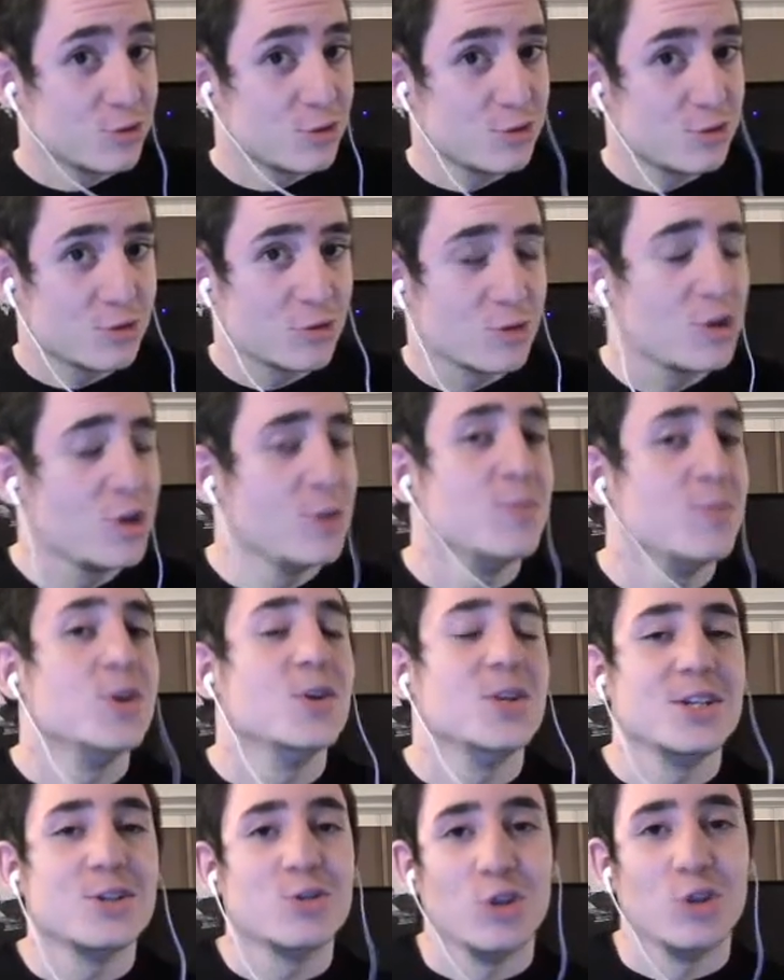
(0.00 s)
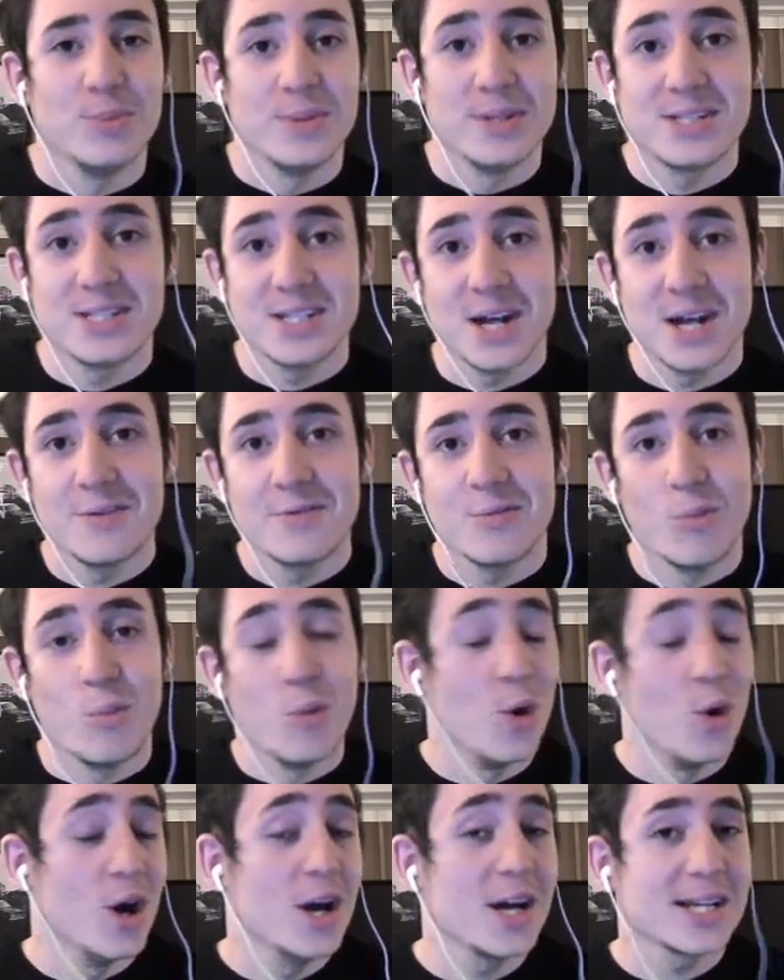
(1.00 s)
community tournament stuff
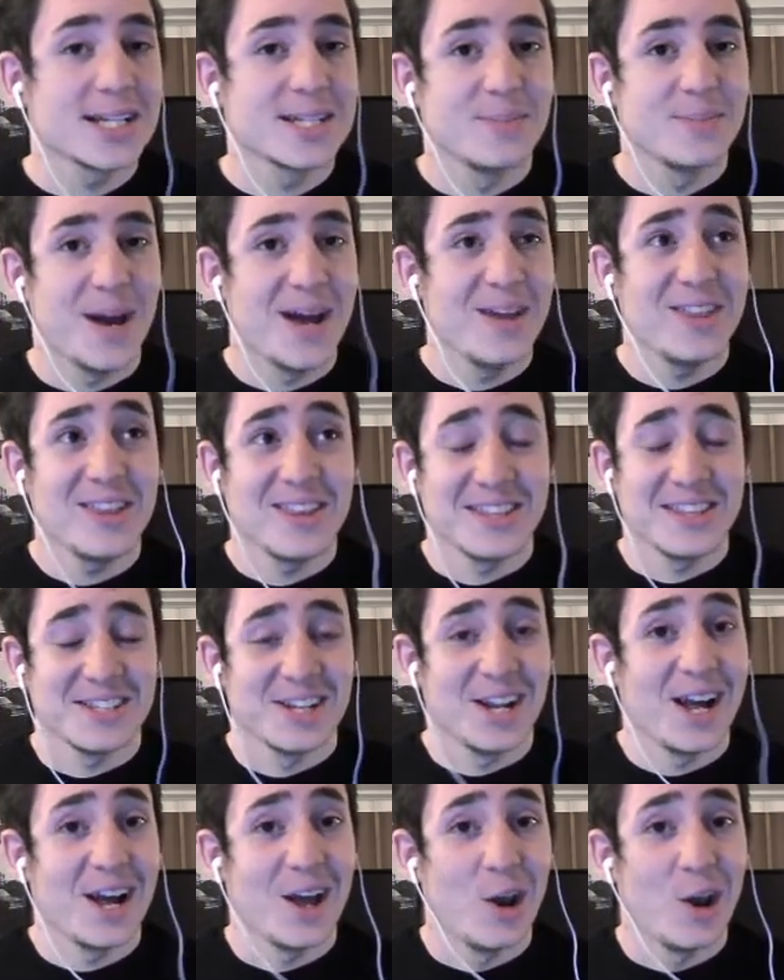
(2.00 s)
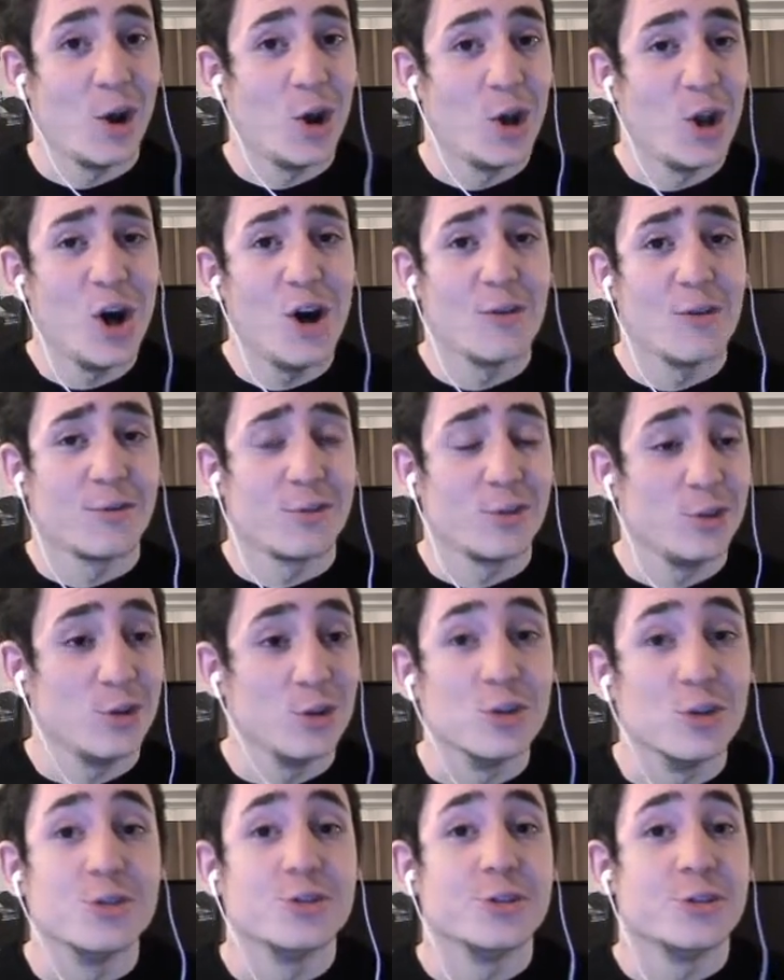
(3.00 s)
worked, but I think there's like a lot of
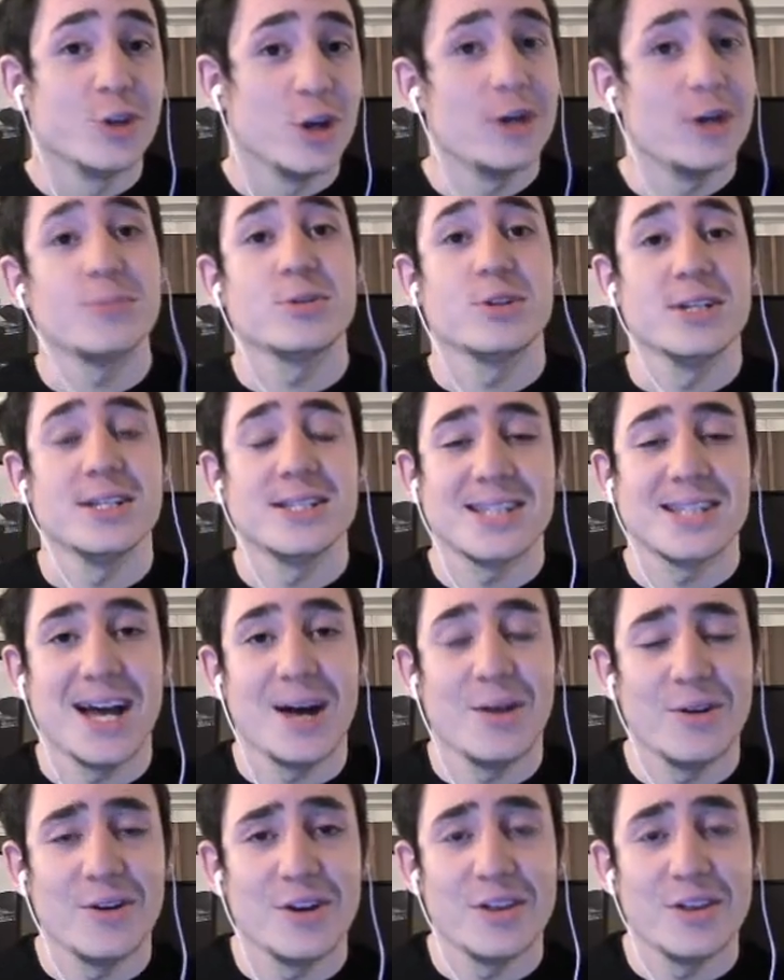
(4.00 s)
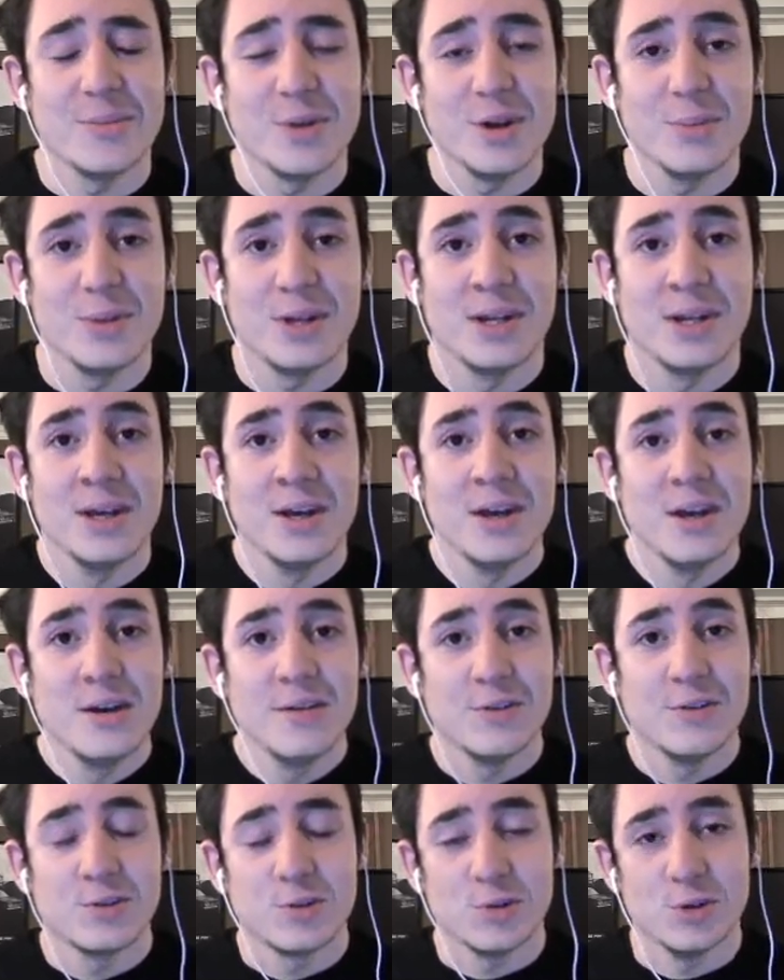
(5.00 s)
good options out there at the moment
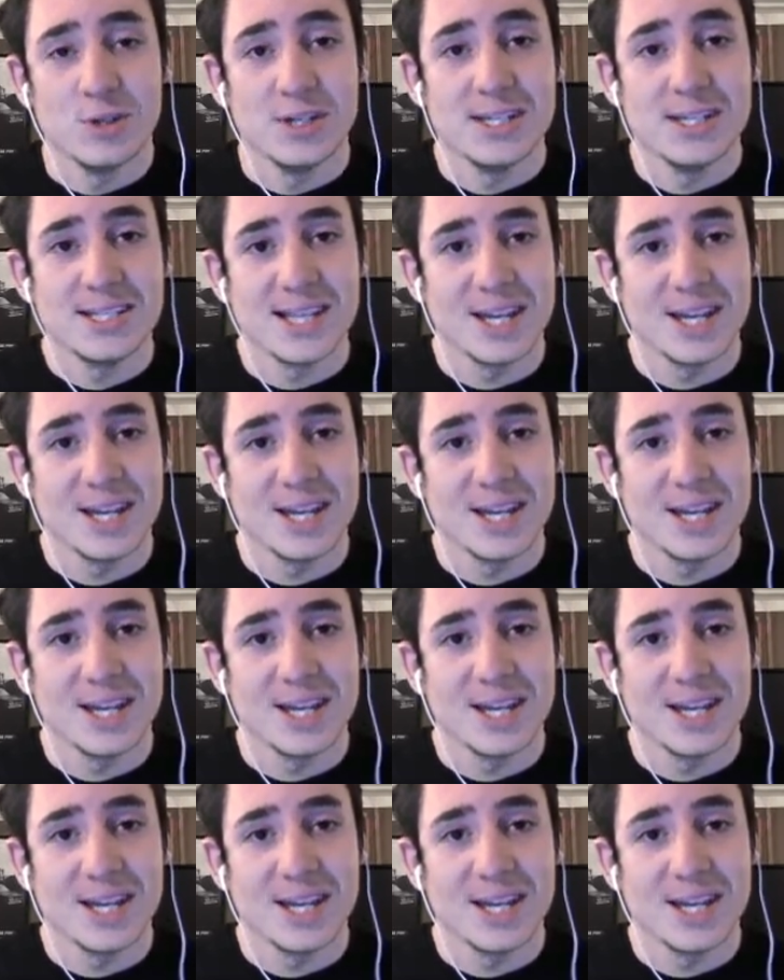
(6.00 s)
for tourneys.